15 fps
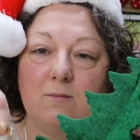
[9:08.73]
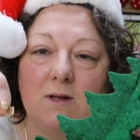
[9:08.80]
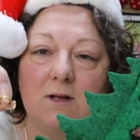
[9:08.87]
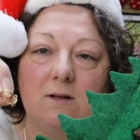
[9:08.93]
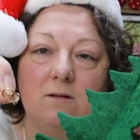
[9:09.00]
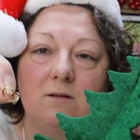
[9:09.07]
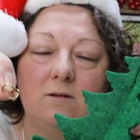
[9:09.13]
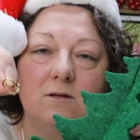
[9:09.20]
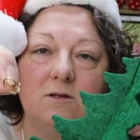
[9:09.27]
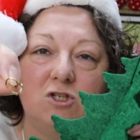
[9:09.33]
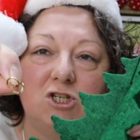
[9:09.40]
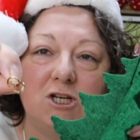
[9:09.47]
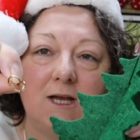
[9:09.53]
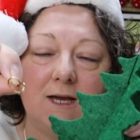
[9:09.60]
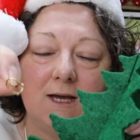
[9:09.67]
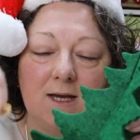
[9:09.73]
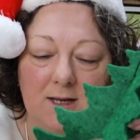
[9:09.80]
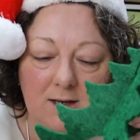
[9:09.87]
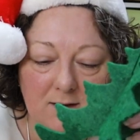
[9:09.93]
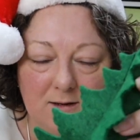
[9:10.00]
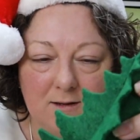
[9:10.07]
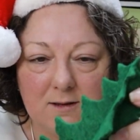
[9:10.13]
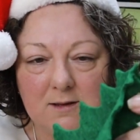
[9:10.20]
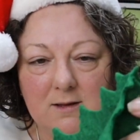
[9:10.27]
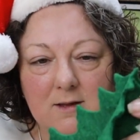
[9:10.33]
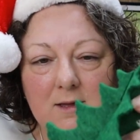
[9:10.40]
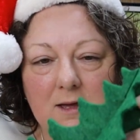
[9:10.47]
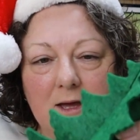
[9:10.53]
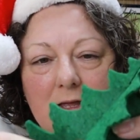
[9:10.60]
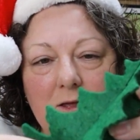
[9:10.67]
some little chain,
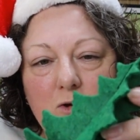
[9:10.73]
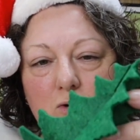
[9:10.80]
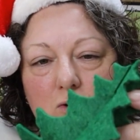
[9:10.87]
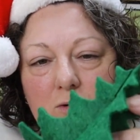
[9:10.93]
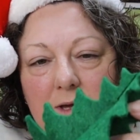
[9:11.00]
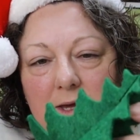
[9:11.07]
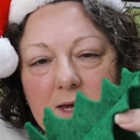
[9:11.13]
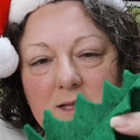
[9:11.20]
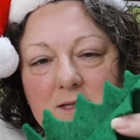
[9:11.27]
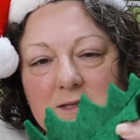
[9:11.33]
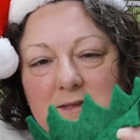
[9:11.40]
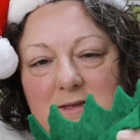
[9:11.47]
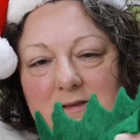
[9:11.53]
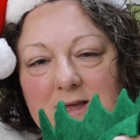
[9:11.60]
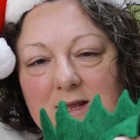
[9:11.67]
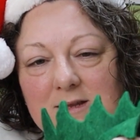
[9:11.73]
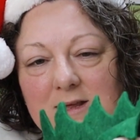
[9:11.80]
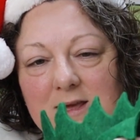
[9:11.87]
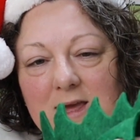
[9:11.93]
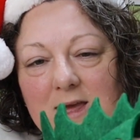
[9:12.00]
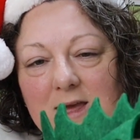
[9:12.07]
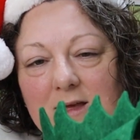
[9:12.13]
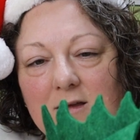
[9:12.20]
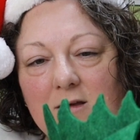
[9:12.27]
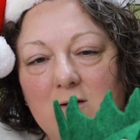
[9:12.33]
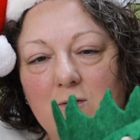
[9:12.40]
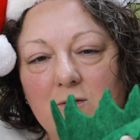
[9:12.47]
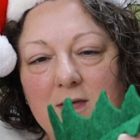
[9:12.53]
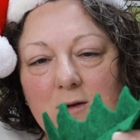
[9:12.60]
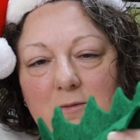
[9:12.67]
and you hook it into the center here.
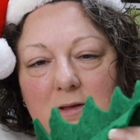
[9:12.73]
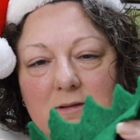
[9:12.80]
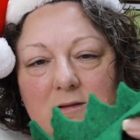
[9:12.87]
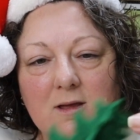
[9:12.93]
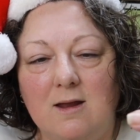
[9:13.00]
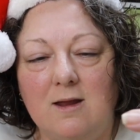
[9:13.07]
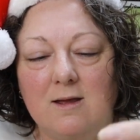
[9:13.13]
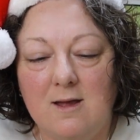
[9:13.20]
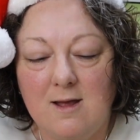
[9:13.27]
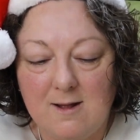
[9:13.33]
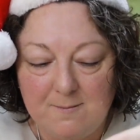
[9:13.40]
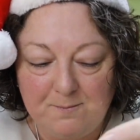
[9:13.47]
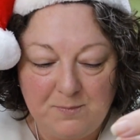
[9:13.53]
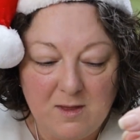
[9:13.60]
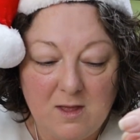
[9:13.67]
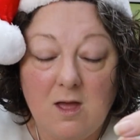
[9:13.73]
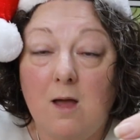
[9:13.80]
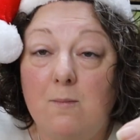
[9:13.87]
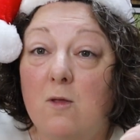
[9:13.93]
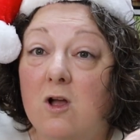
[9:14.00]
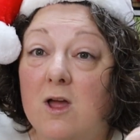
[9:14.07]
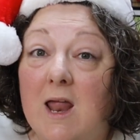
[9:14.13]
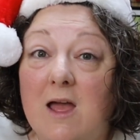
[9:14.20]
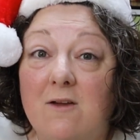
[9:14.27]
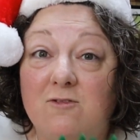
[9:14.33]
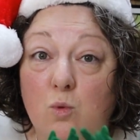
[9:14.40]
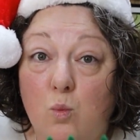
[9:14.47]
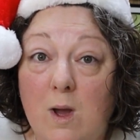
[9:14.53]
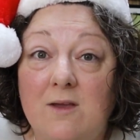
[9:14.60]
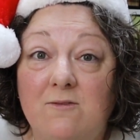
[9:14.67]
Oh, well, that one's gonna, I'm not gonna
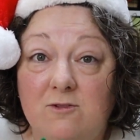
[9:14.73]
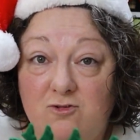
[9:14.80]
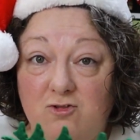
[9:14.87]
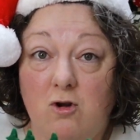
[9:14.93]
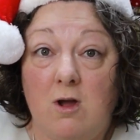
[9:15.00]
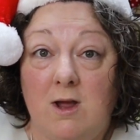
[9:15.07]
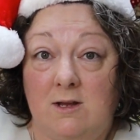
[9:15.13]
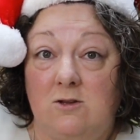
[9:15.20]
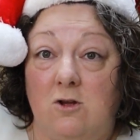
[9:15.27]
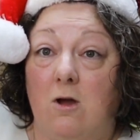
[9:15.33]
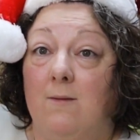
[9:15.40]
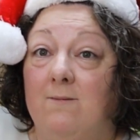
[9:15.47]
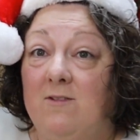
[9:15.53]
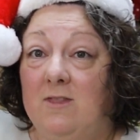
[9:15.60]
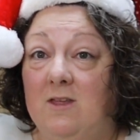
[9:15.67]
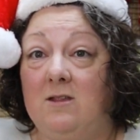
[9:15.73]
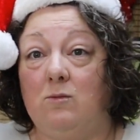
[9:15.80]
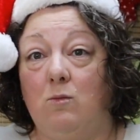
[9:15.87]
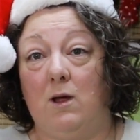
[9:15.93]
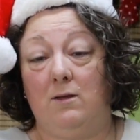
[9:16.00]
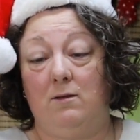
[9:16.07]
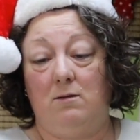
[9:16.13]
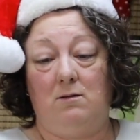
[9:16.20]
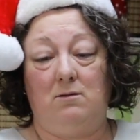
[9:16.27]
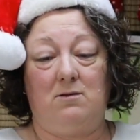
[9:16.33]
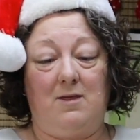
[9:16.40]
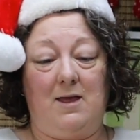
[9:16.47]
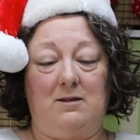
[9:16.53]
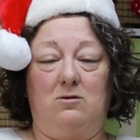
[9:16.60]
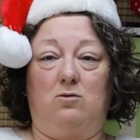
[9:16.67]
have to wait for drying time for this one,
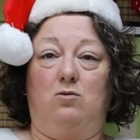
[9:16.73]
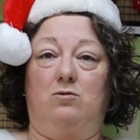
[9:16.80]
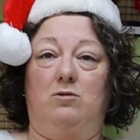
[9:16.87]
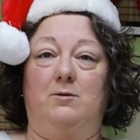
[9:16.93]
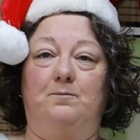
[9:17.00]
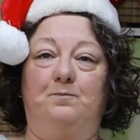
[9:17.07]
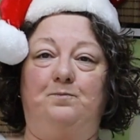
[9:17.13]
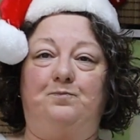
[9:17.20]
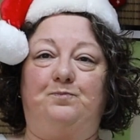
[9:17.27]
so that's good.